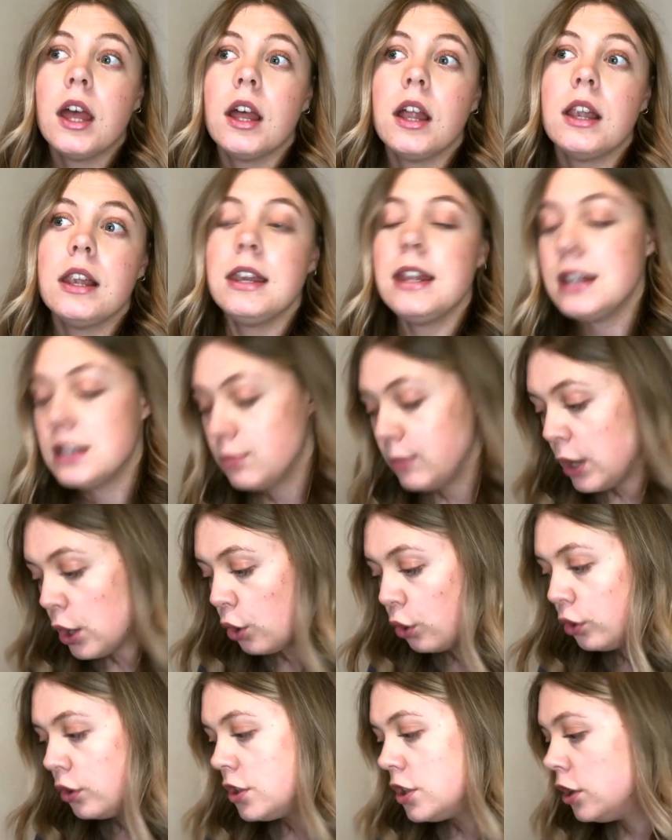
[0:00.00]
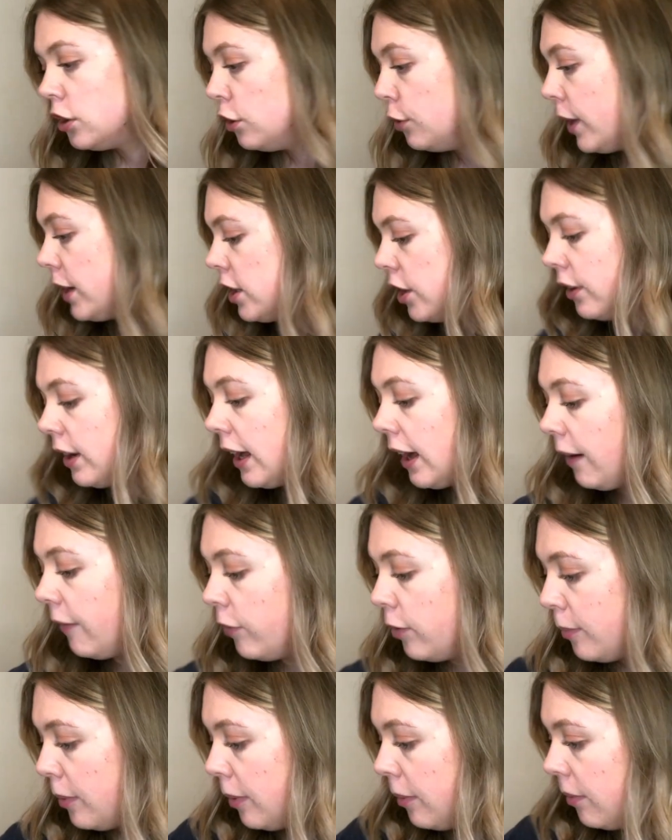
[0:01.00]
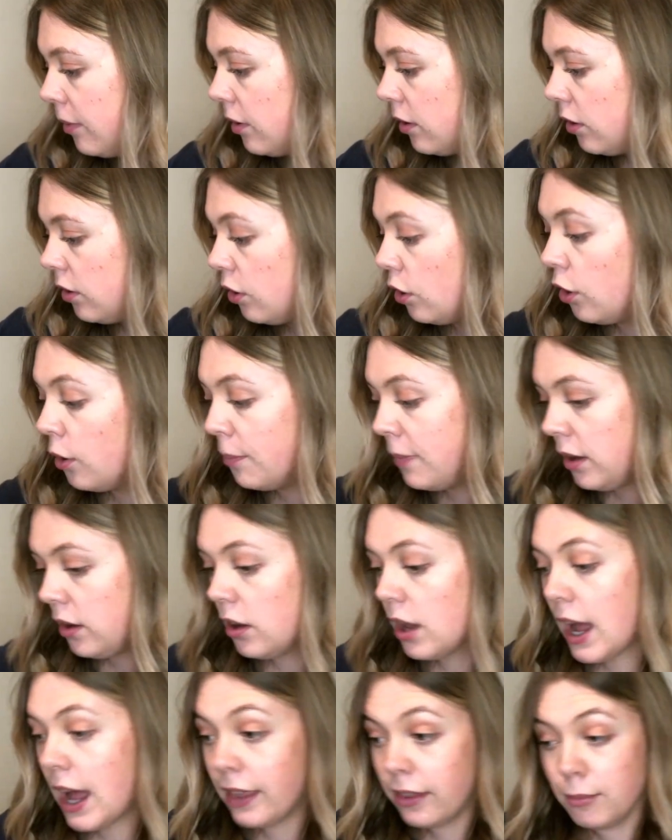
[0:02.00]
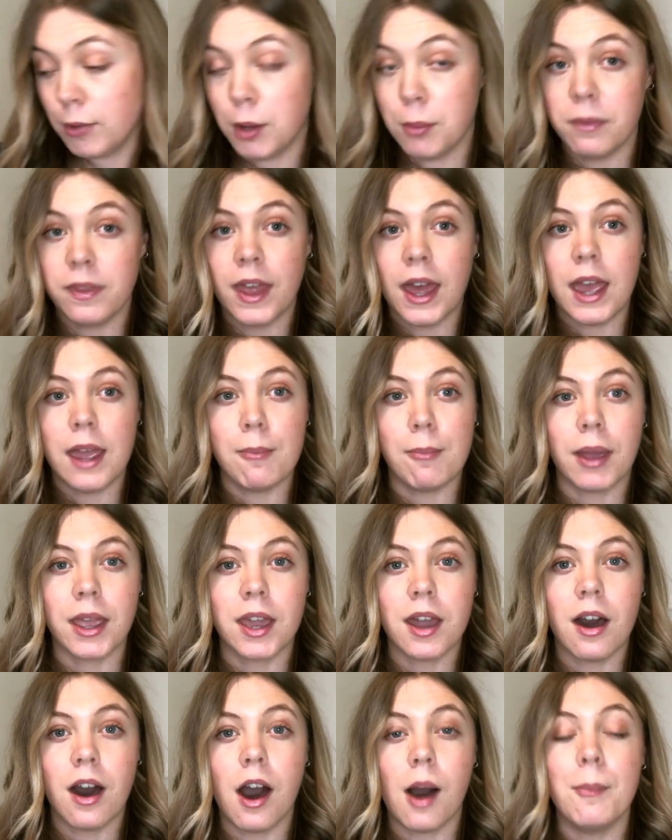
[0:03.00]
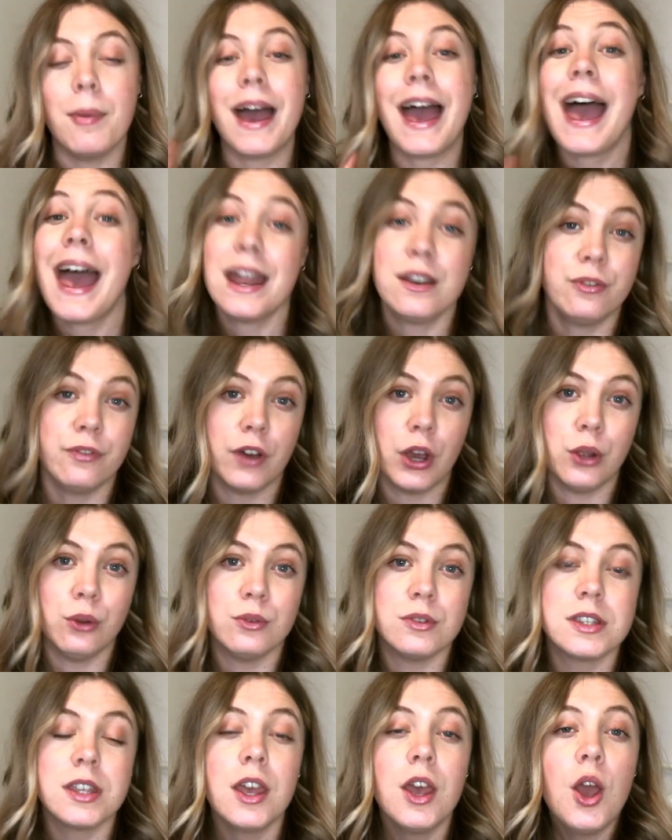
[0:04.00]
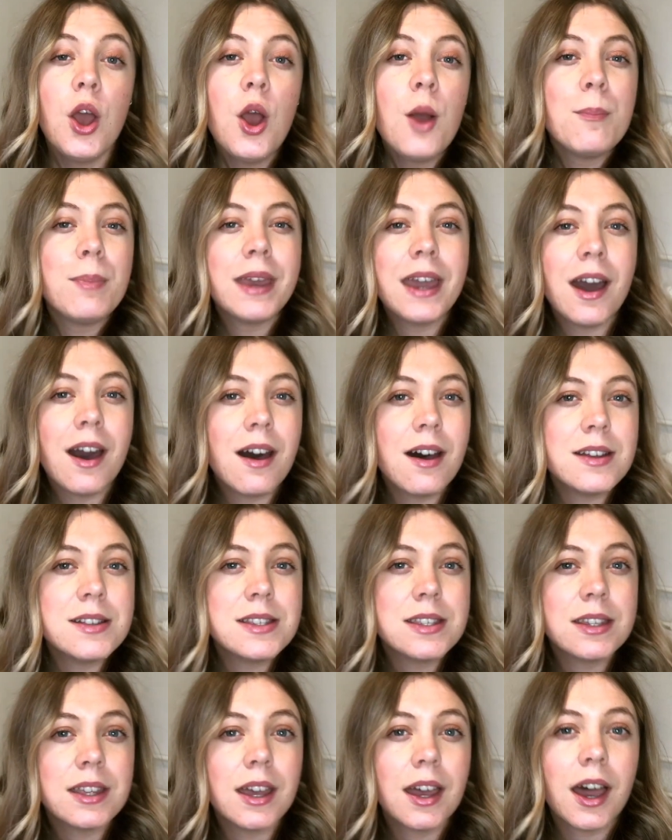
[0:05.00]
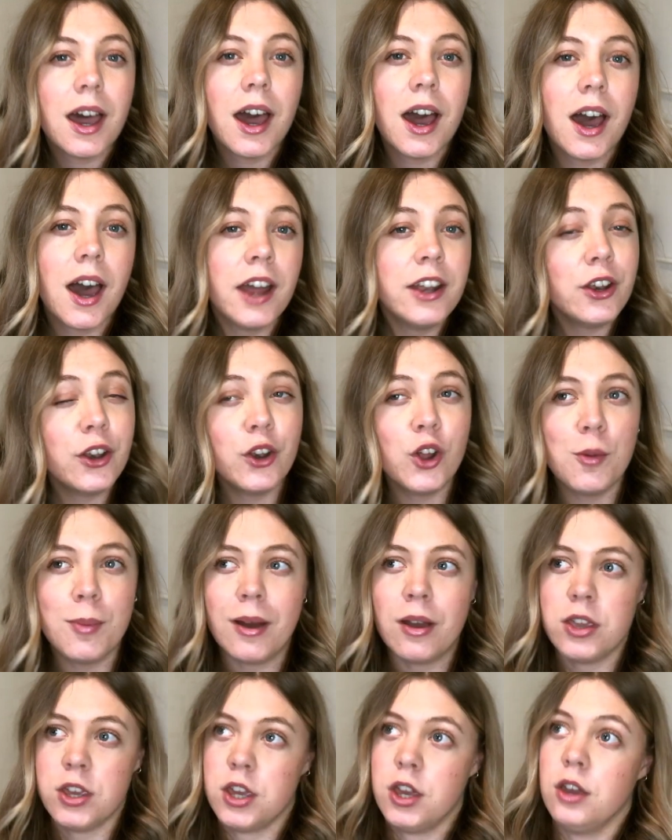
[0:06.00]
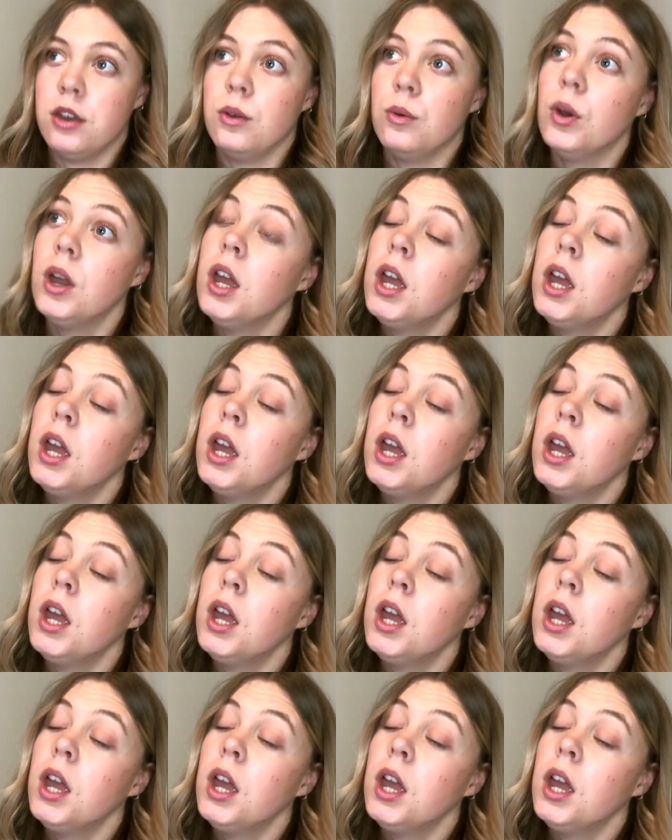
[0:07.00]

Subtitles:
leads me on to, I don't have them on me at the moment, they're in my car, but headphones, because I don't know about you,